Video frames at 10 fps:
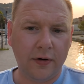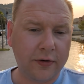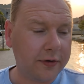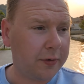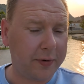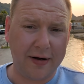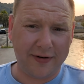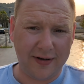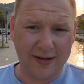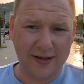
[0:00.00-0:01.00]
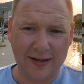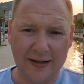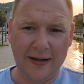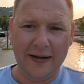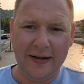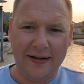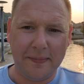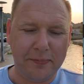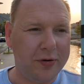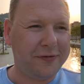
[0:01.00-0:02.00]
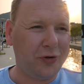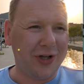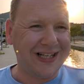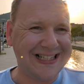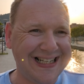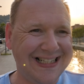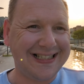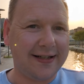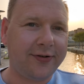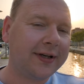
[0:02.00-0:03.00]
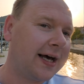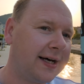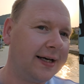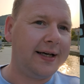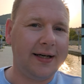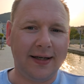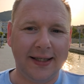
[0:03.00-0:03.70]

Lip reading: So there we have it, the beautiful night sky